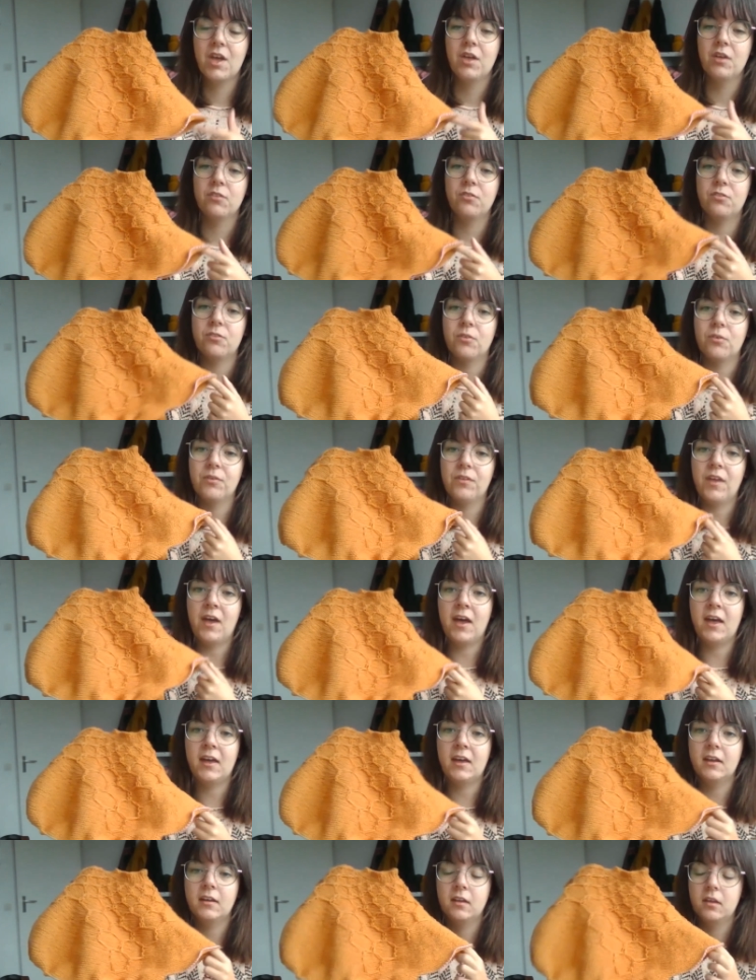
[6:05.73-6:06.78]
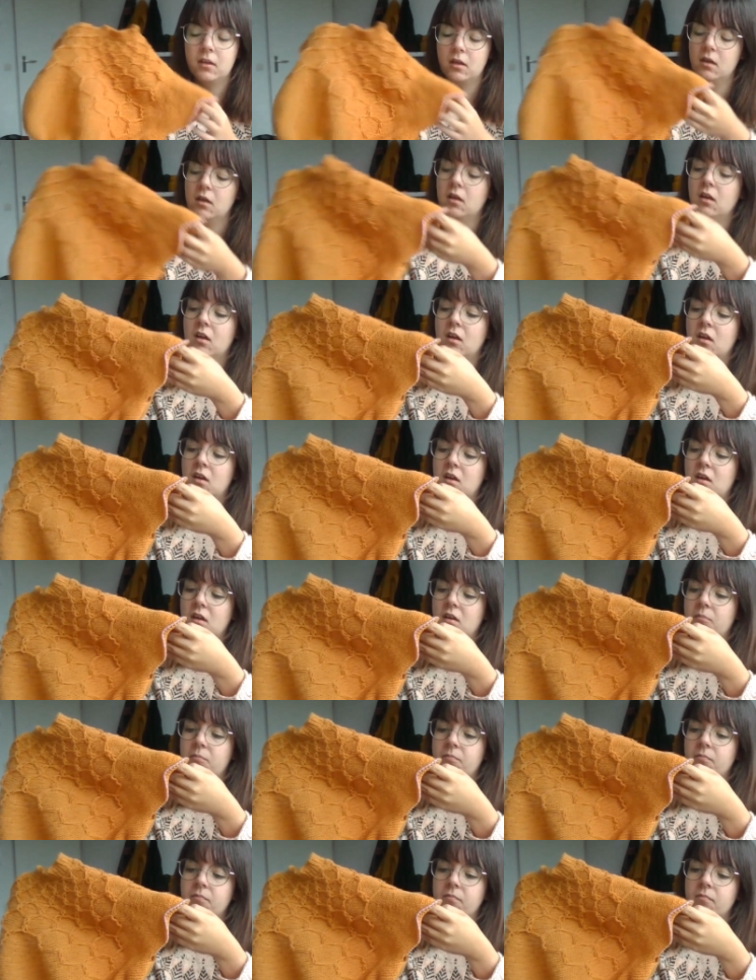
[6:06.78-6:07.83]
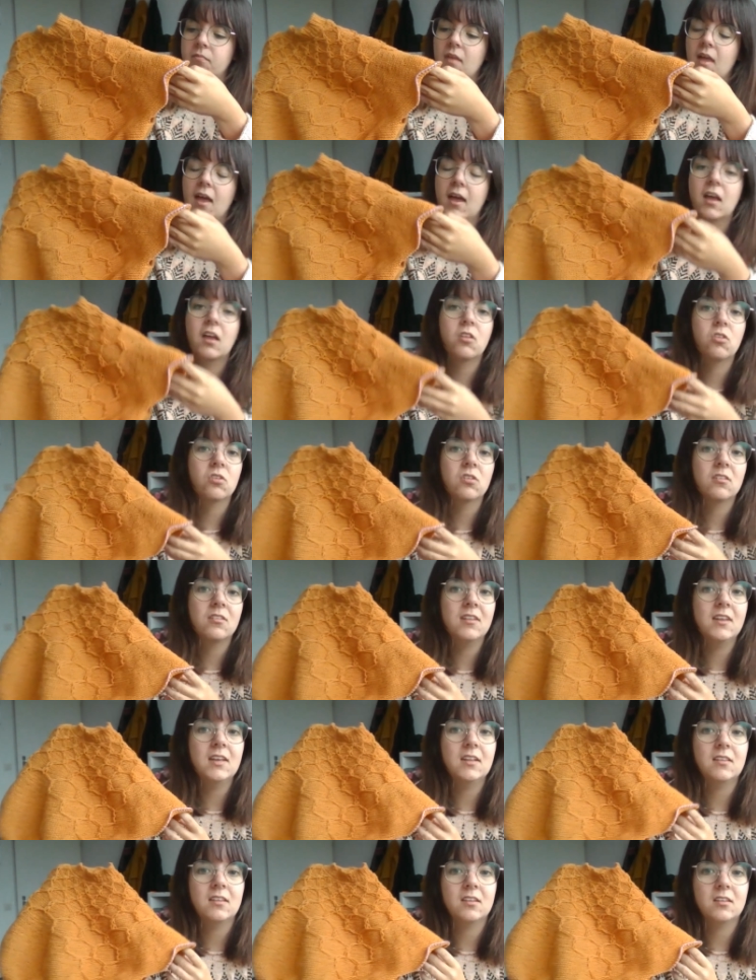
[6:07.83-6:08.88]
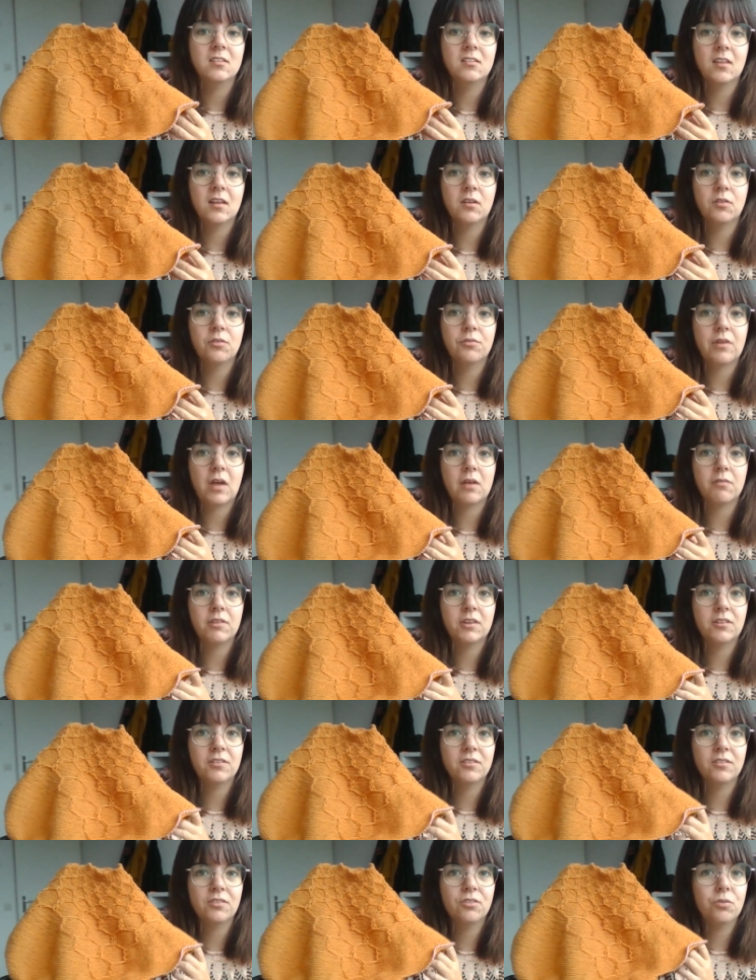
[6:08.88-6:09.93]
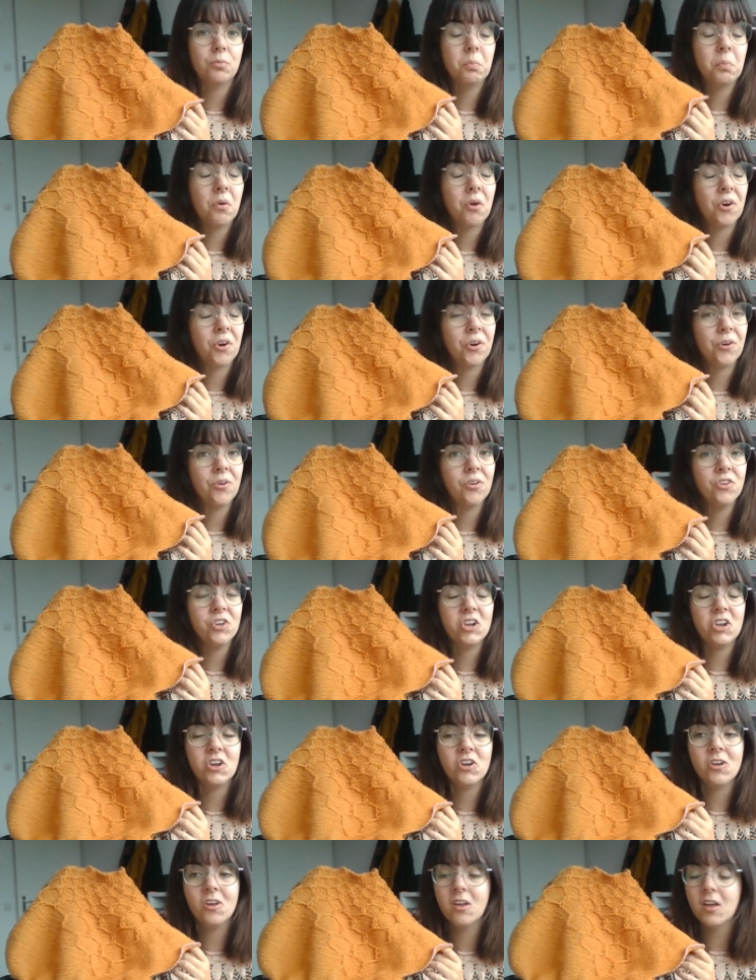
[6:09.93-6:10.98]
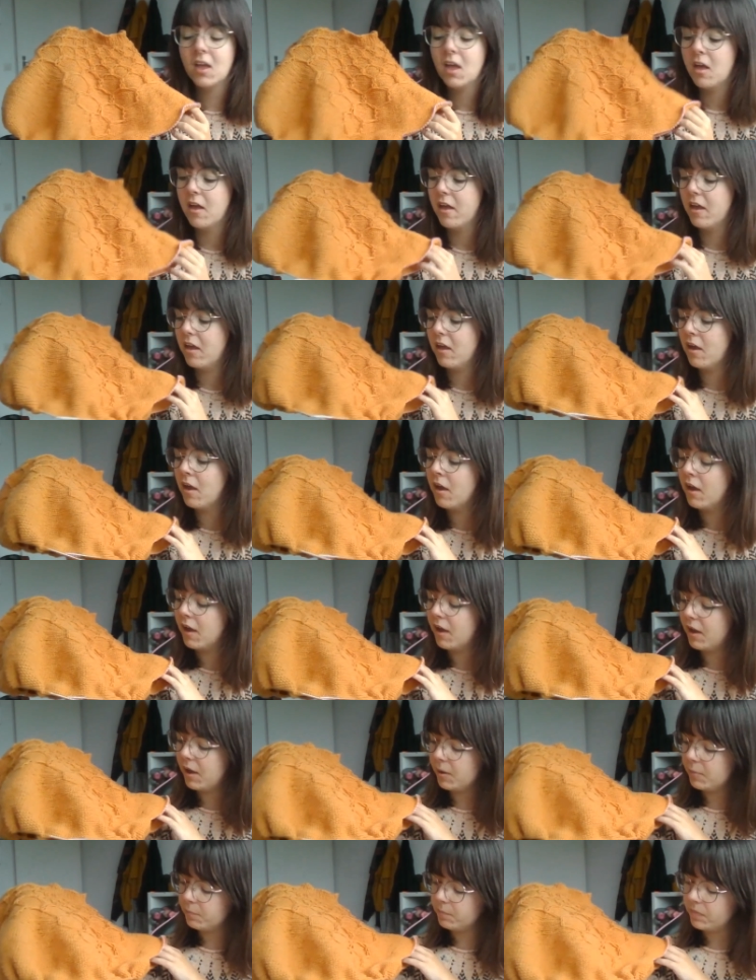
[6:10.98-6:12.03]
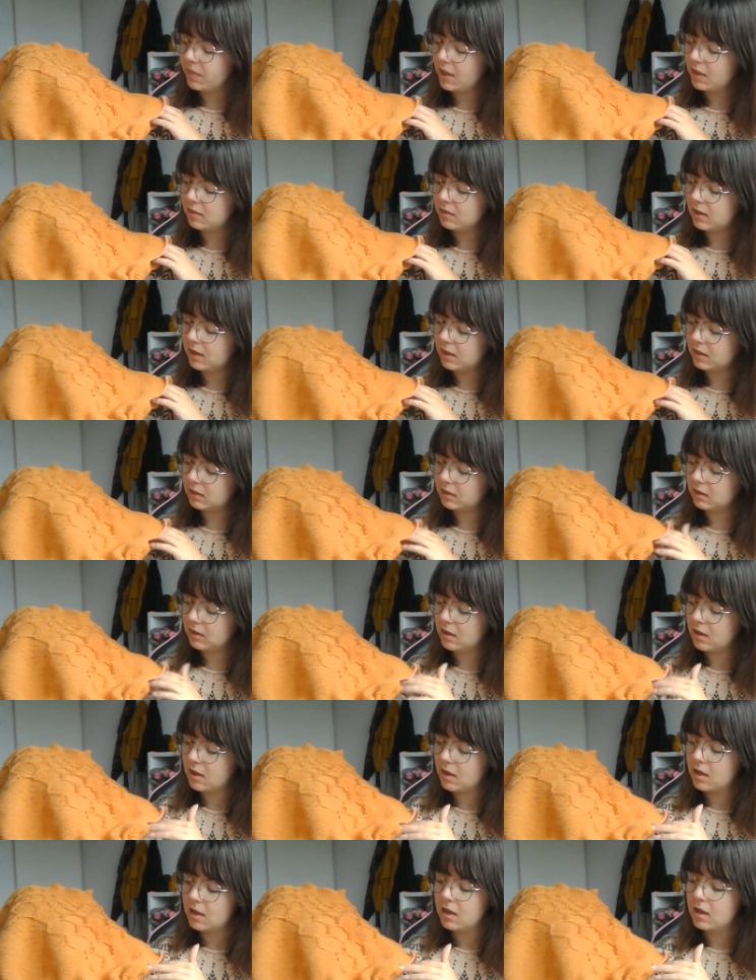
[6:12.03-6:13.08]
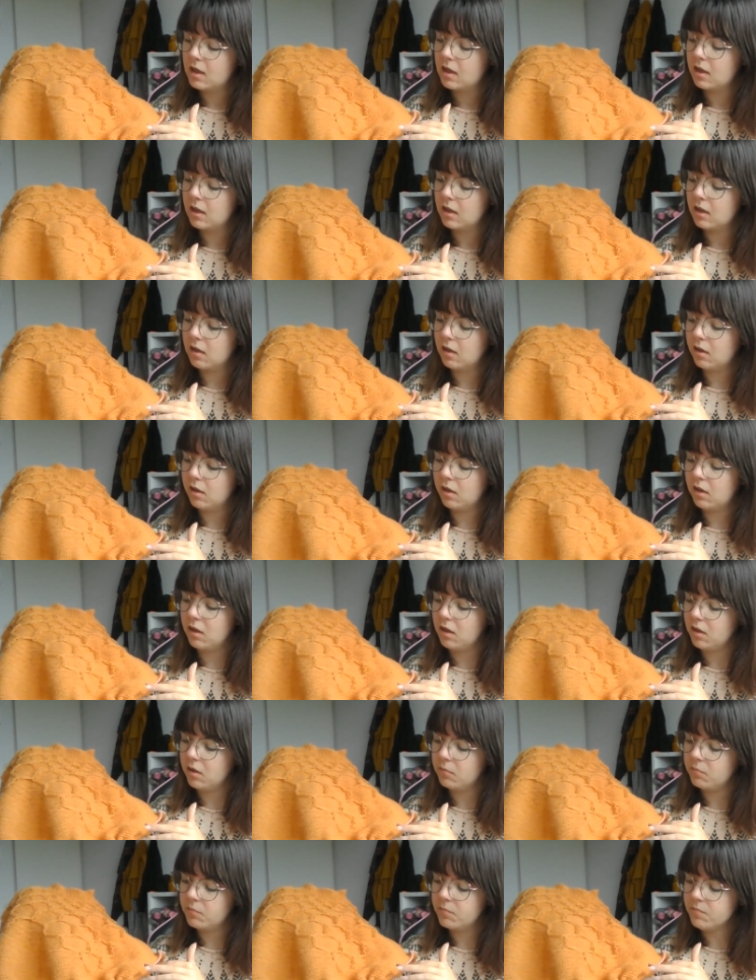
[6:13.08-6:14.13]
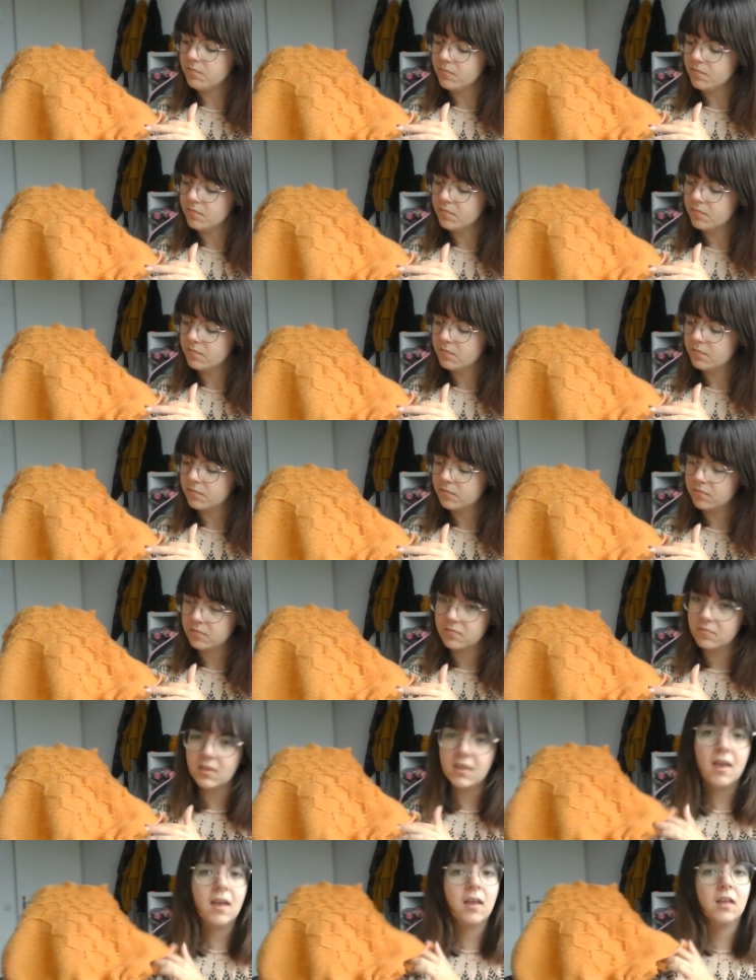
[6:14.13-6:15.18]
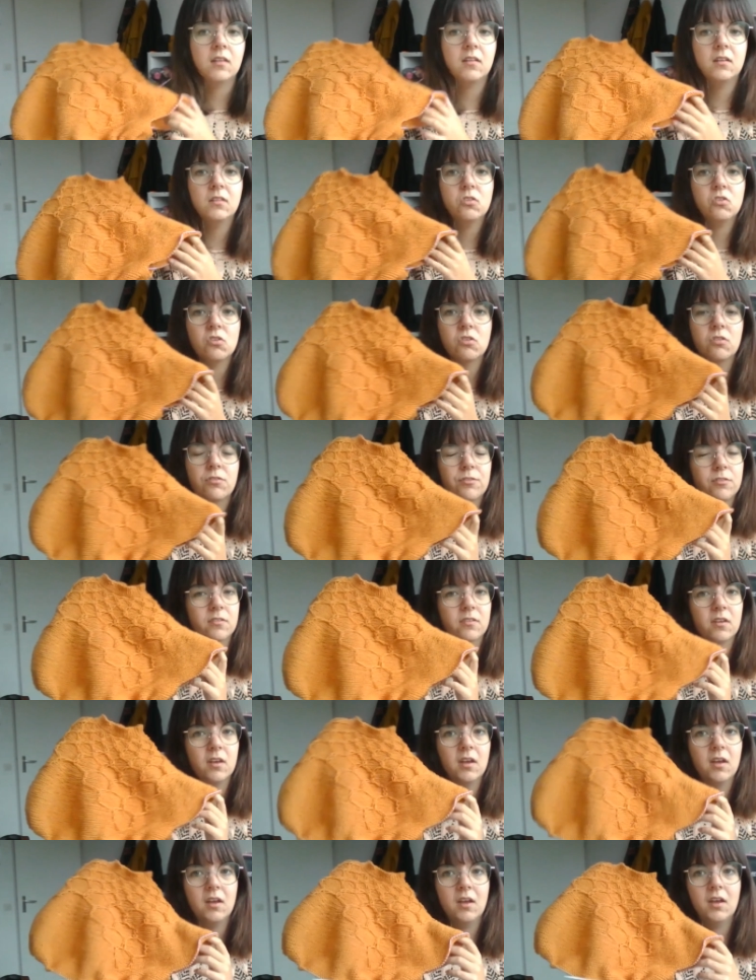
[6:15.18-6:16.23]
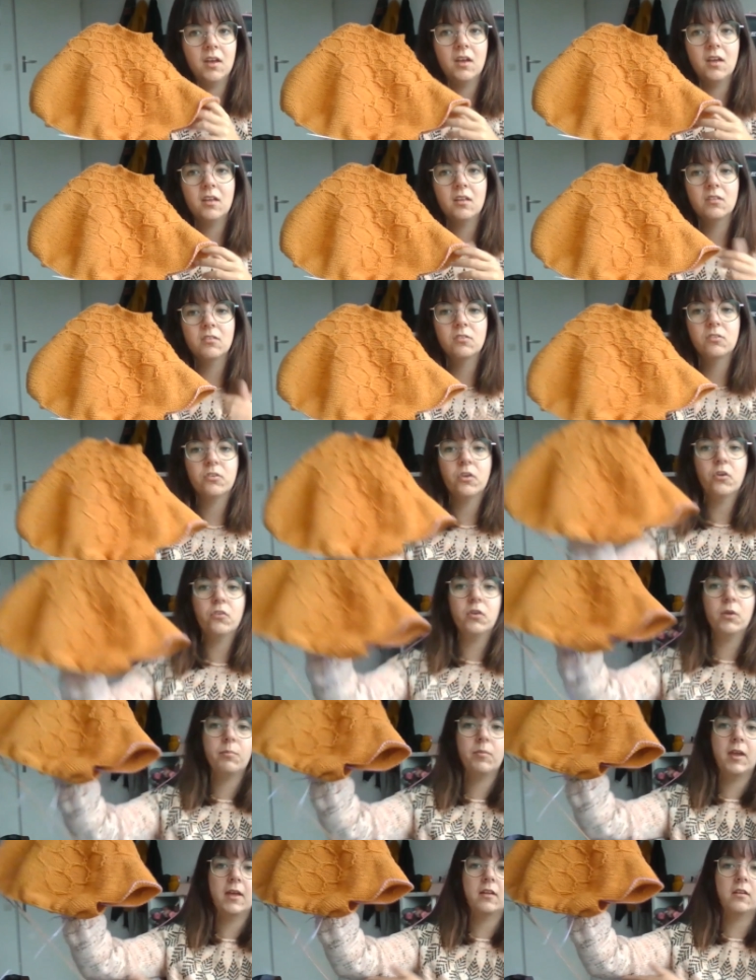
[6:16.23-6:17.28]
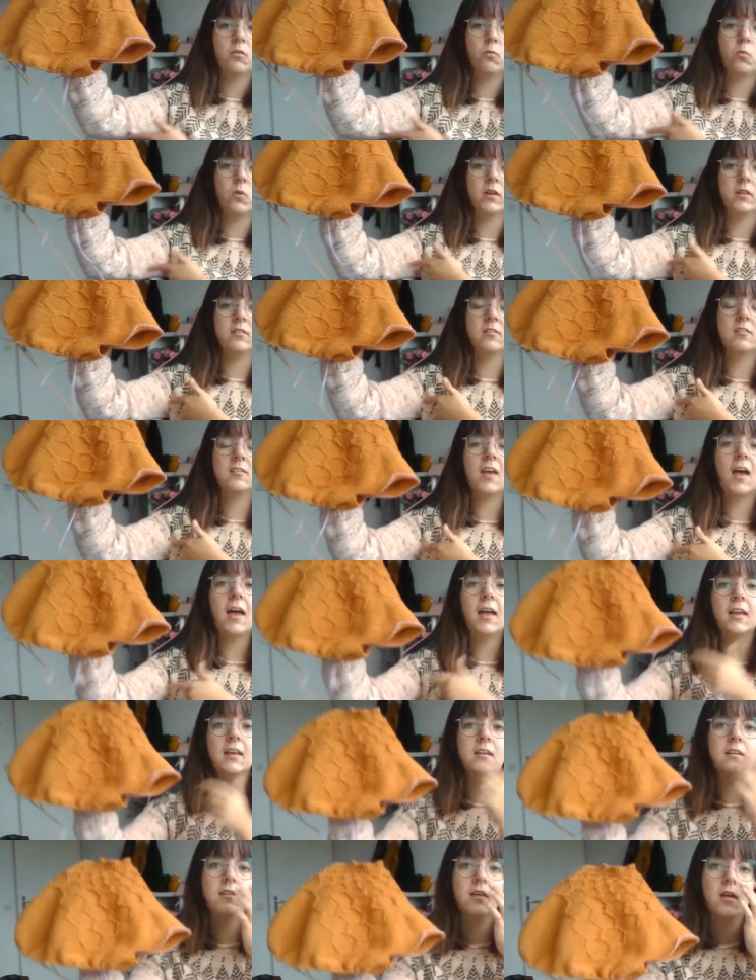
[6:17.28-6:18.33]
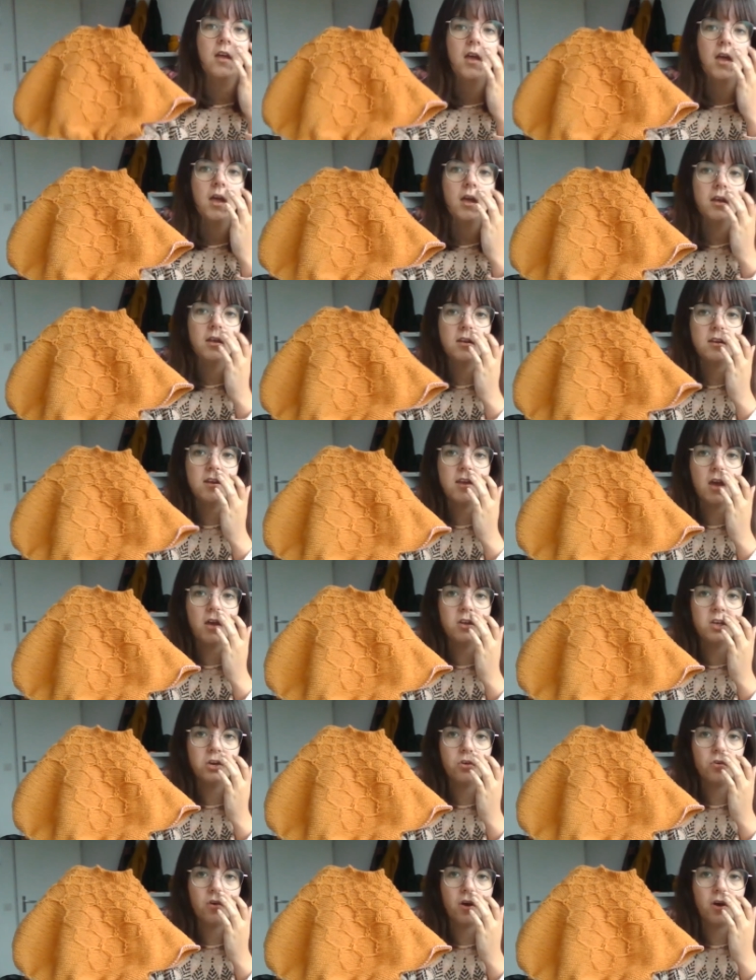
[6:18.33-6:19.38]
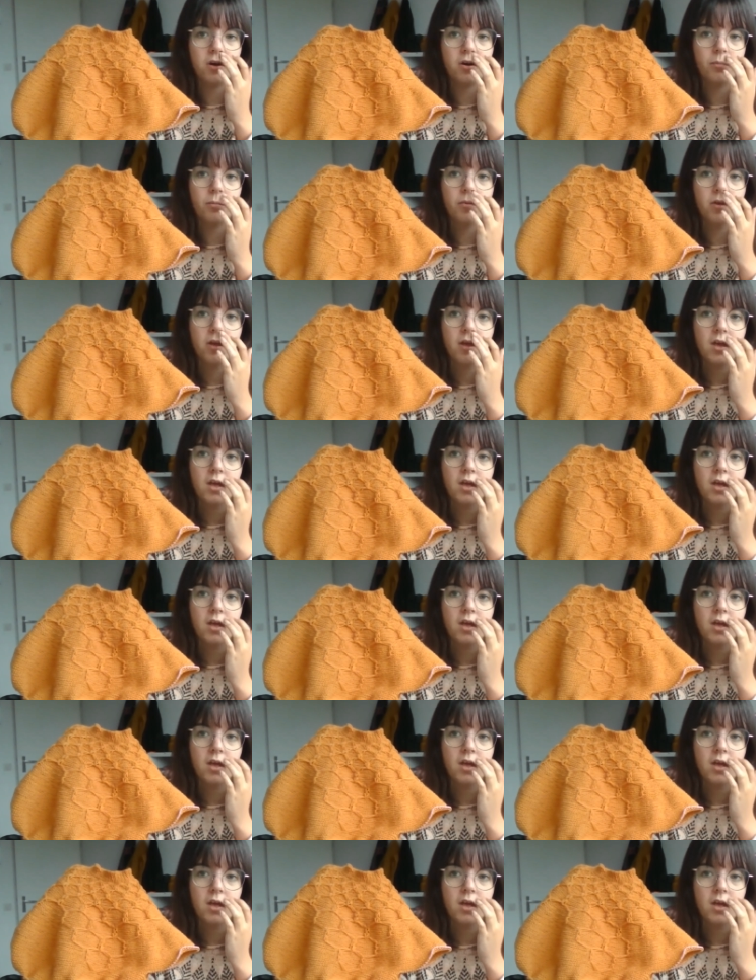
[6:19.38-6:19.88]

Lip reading: So that I can just knit instead of having to purl a lot. And then then just sew up like the one side, the underarm,